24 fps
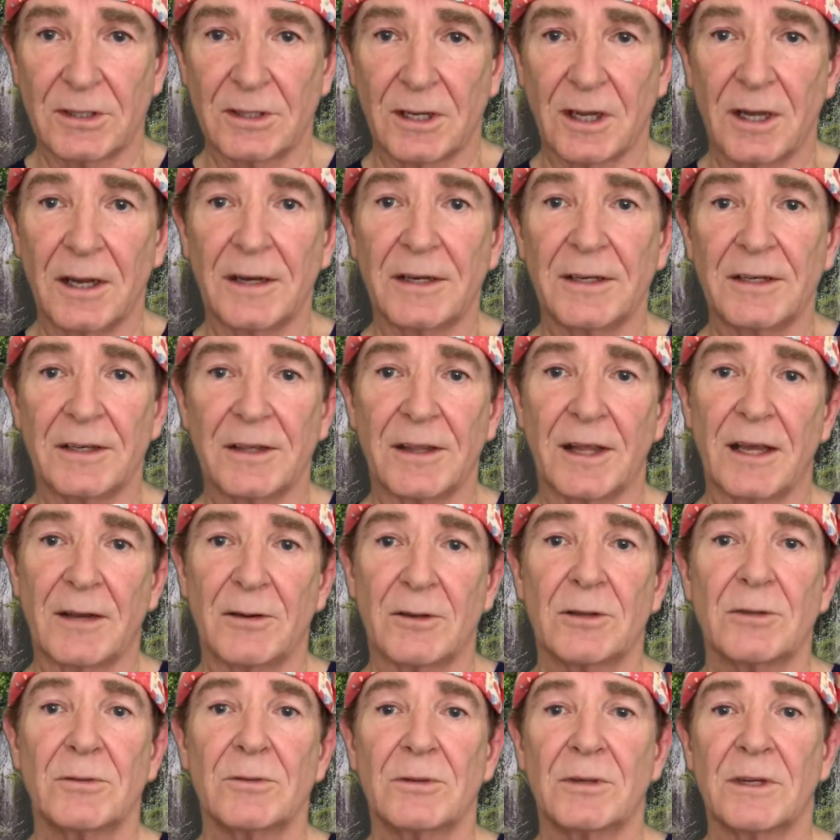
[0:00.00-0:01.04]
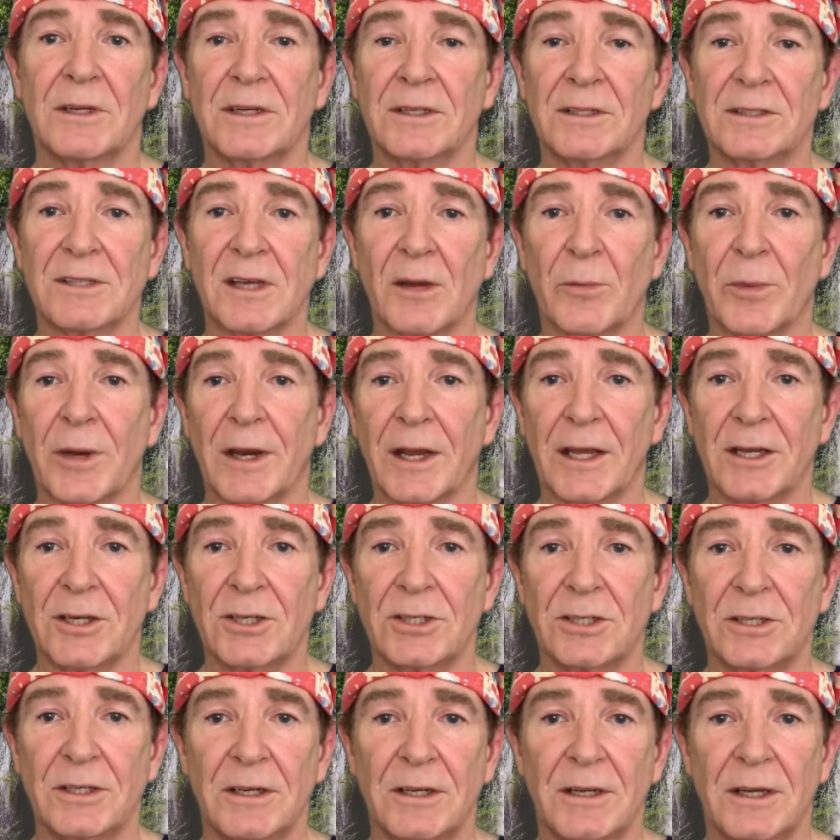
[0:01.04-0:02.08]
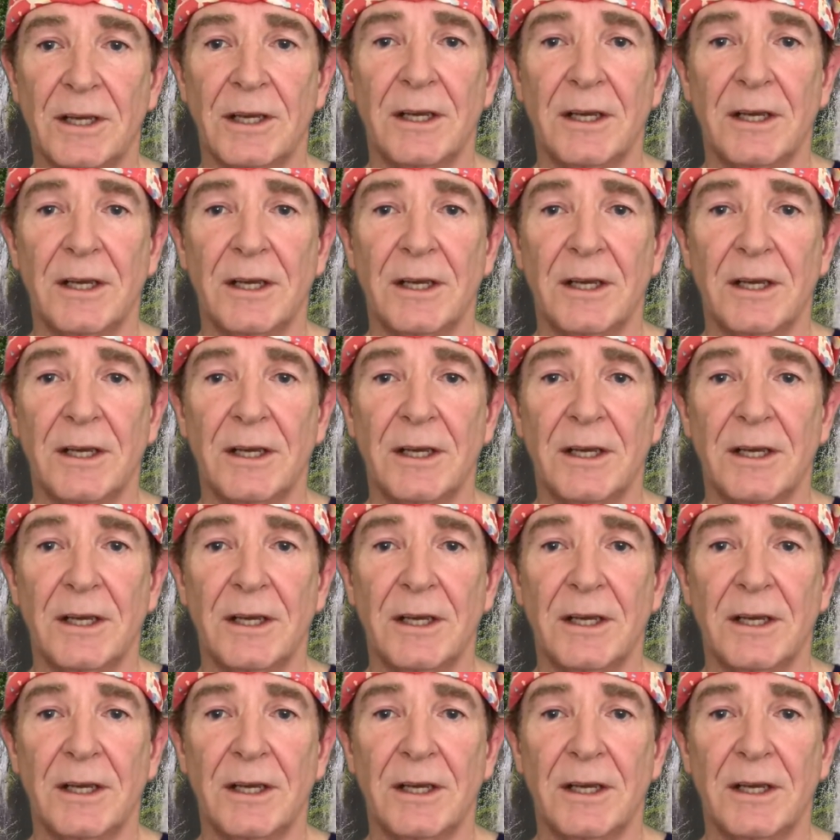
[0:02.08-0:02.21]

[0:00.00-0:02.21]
under that examination,